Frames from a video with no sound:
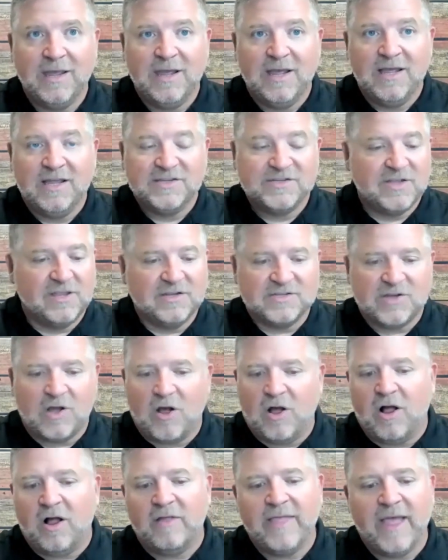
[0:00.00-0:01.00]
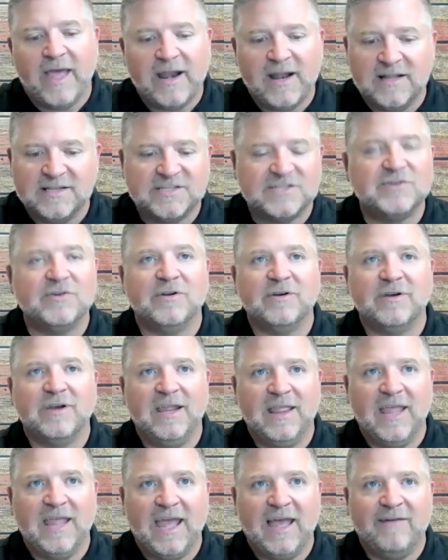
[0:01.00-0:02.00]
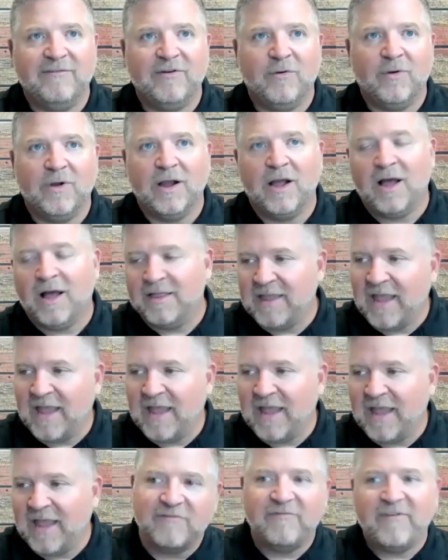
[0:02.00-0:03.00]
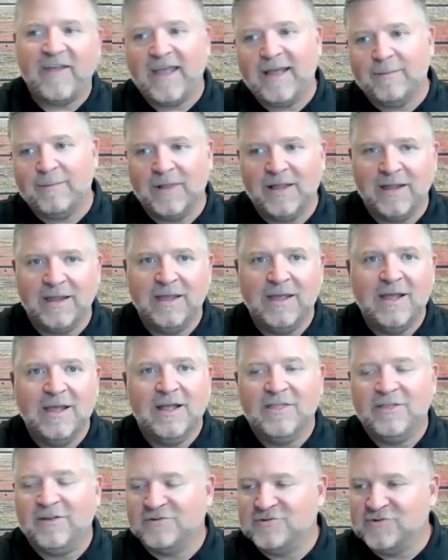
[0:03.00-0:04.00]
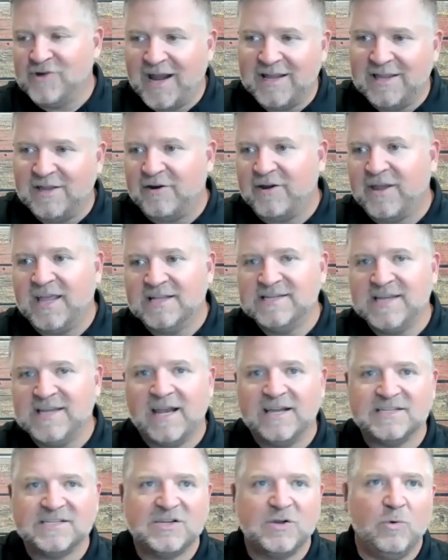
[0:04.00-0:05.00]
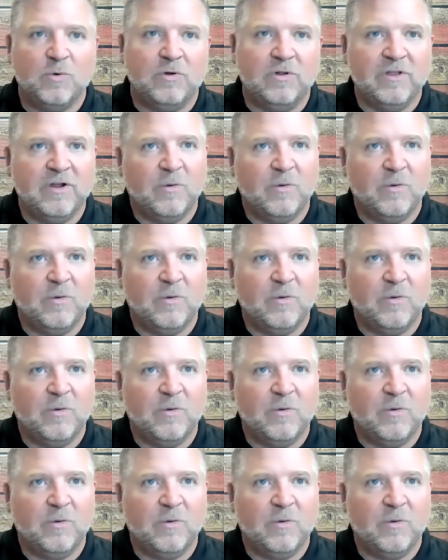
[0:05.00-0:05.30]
So there's all that uncertainty they have going on. They have their family, they're dragging their kids out of school.